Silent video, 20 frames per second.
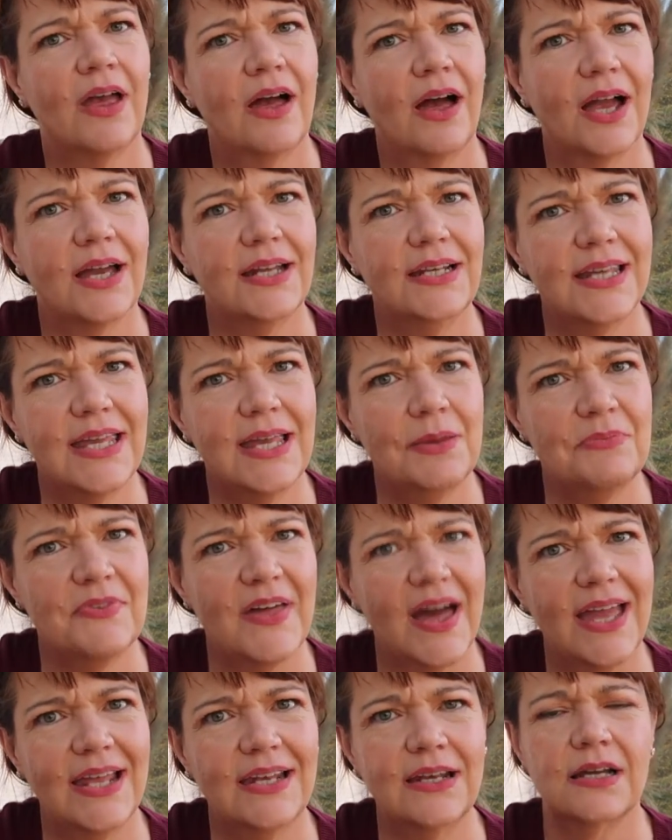I'm going to keep
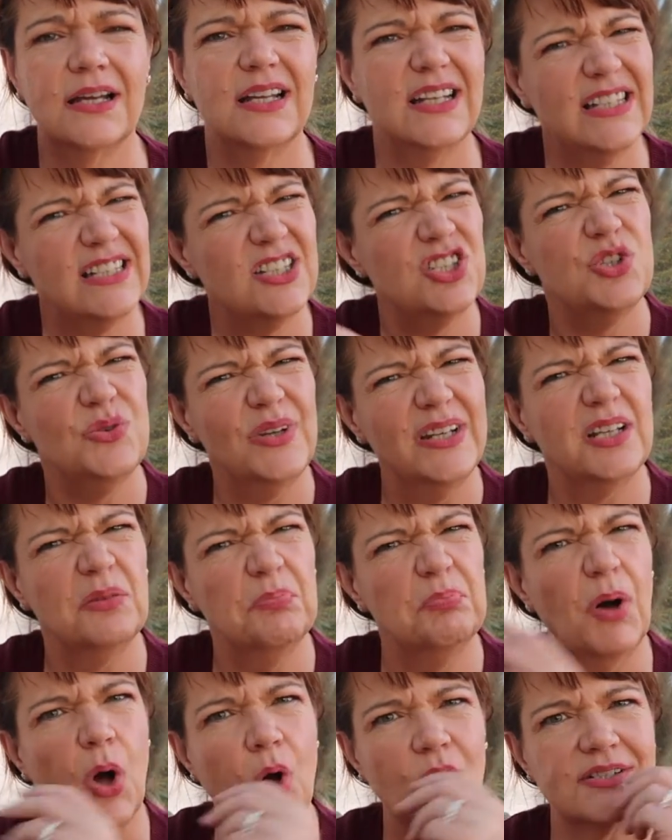that in. I'm going to do a little
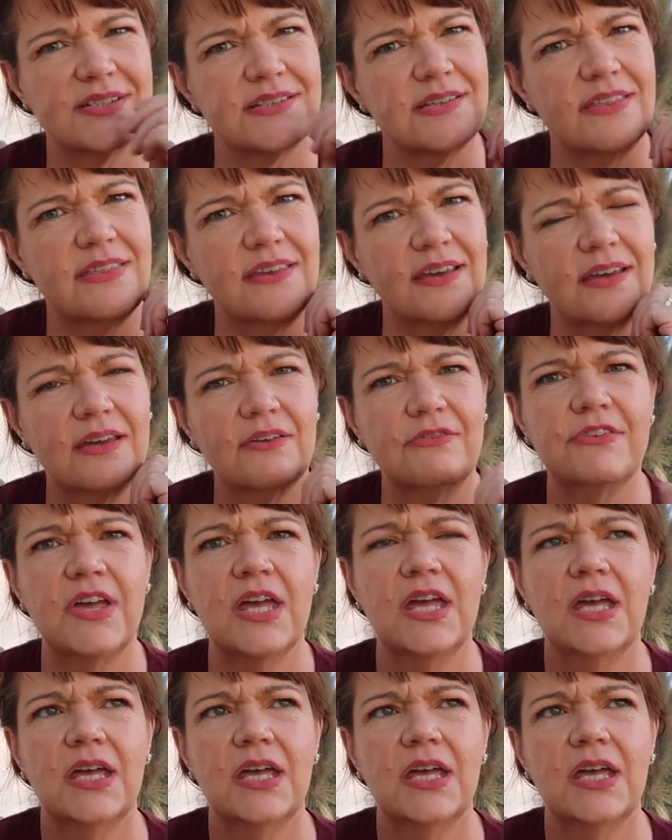box, I think, of